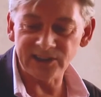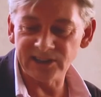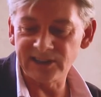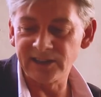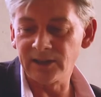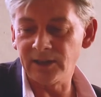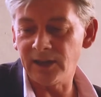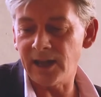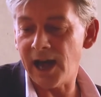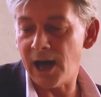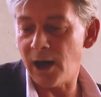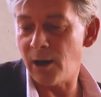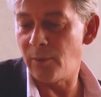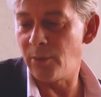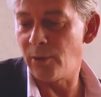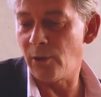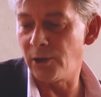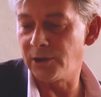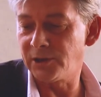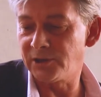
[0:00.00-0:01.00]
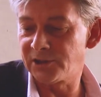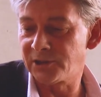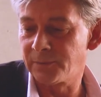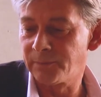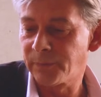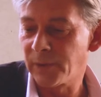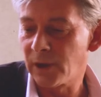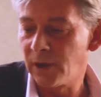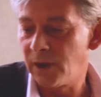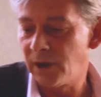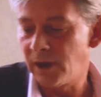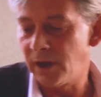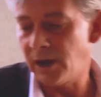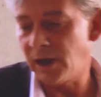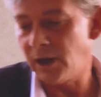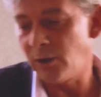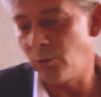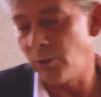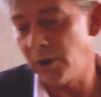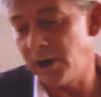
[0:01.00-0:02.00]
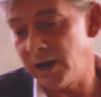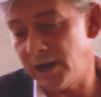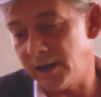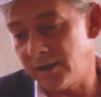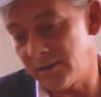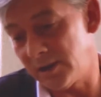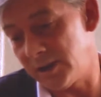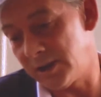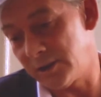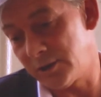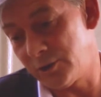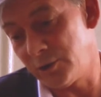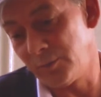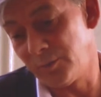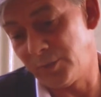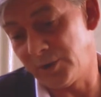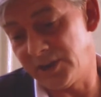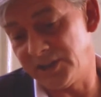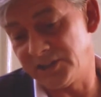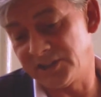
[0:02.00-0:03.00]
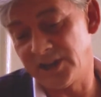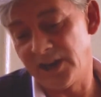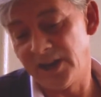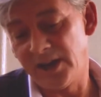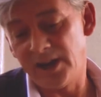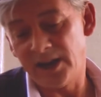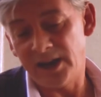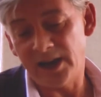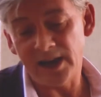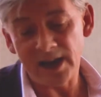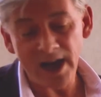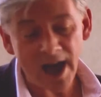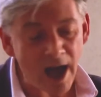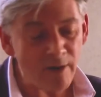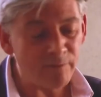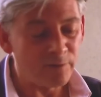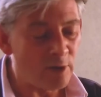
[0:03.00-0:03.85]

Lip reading: But we are still at a point where companies